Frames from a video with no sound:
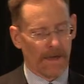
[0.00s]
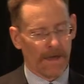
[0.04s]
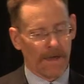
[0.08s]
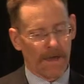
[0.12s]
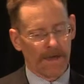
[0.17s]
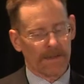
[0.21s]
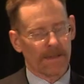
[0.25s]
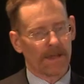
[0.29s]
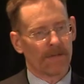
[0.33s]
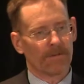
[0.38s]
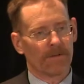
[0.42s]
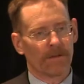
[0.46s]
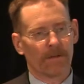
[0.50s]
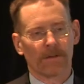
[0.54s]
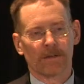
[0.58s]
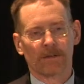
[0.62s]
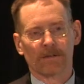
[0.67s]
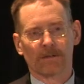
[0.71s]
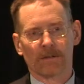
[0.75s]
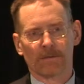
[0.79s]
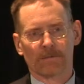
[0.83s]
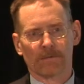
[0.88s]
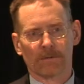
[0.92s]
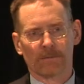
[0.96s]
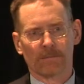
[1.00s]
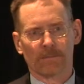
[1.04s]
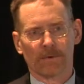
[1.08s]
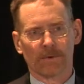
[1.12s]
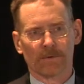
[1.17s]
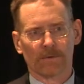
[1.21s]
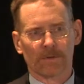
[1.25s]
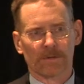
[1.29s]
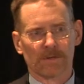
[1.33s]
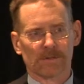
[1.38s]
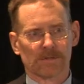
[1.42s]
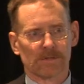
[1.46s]
How they vary in different
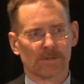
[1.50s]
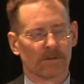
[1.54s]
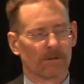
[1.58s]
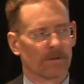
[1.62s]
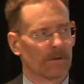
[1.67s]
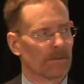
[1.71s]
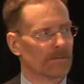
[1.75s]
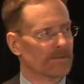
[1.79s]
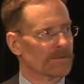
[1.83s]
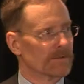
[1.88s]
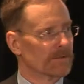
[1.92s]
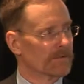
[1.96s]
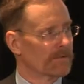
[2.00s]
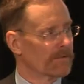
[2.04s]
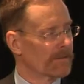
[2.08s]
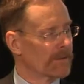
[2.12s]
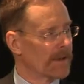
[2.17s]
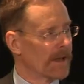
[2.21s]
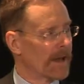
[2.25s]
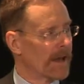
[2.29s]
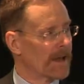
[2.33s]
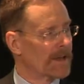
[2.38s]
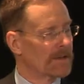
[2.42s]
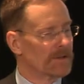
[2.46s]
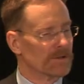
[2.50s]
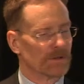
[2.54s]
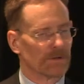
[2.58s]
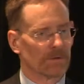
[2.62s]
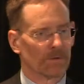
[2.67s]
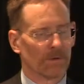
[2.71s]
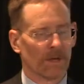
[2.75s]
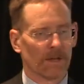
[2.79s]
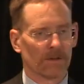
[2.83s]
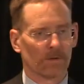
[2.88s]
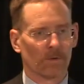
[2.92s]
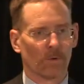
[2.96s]
buildings in terms of age
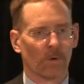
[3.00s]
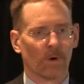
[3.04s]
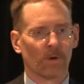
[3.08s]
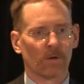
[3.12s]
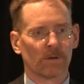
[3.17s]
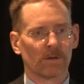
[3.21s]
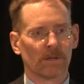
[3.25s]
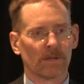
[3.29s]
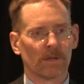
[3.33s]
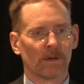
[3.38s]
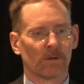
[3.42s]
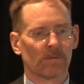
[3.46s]
and quality.